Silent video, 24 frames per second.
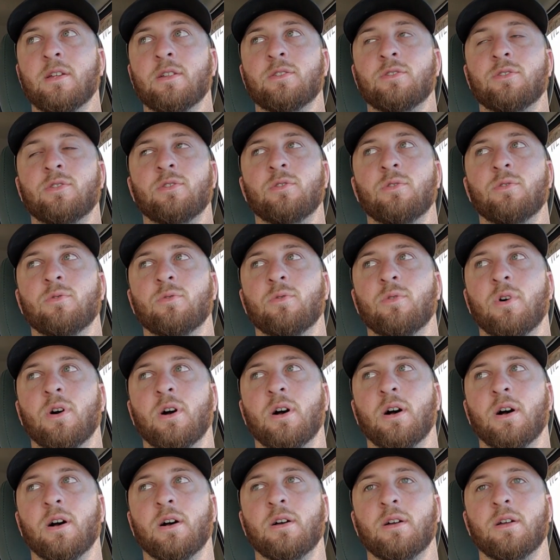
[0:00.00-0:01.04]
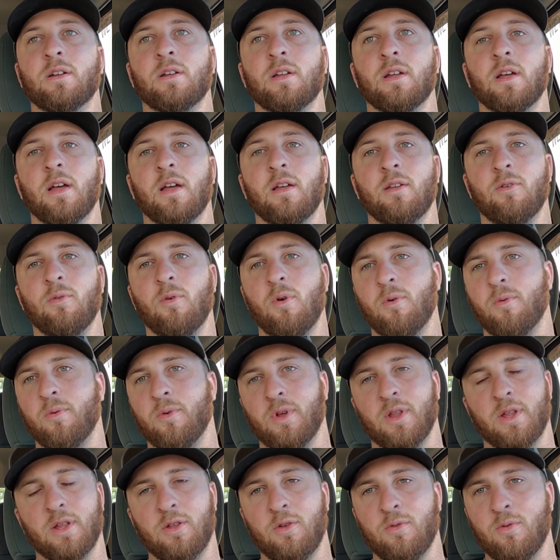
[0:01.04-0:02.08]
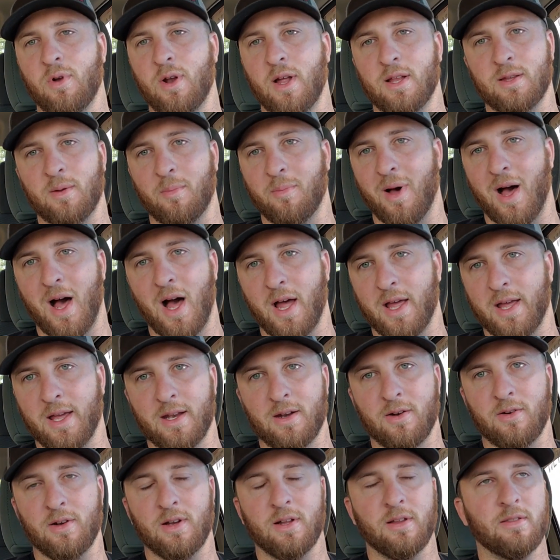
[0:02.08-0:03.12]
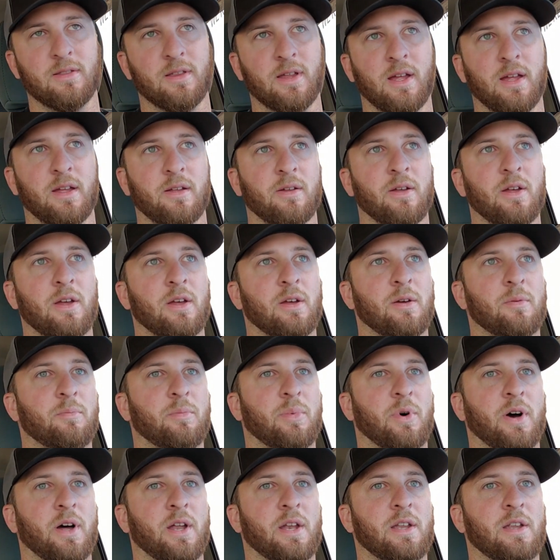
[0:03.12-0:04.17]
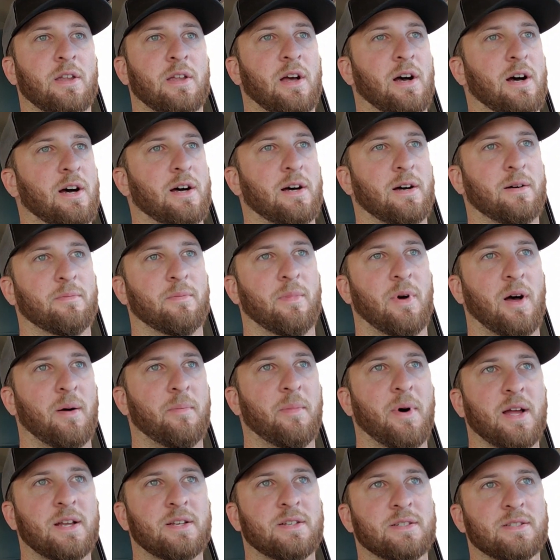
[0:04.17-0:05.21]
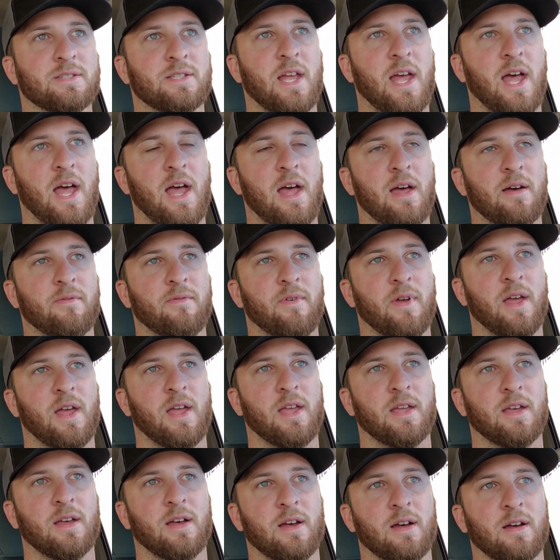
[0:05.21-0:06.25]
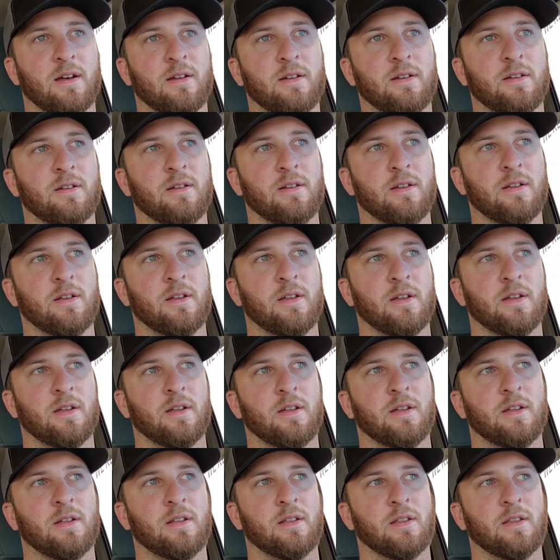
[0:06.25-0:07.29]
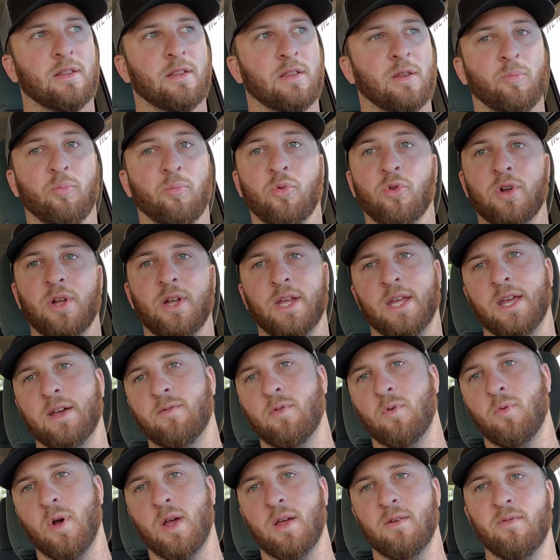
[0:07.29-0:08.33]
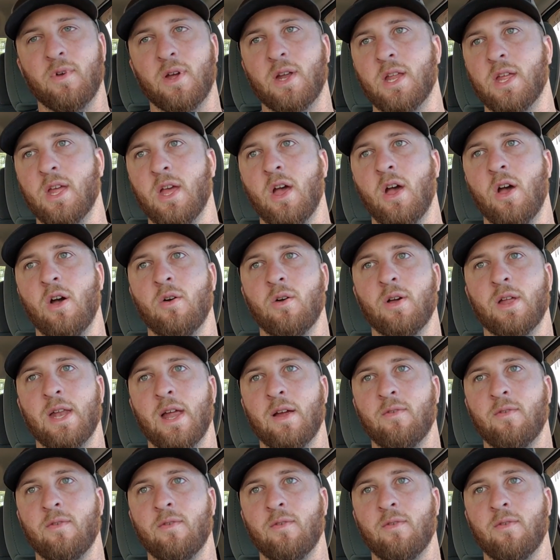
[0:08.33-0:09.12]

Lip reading: You won't have to buy in or anything, but I might just have the pre-giveaway video, and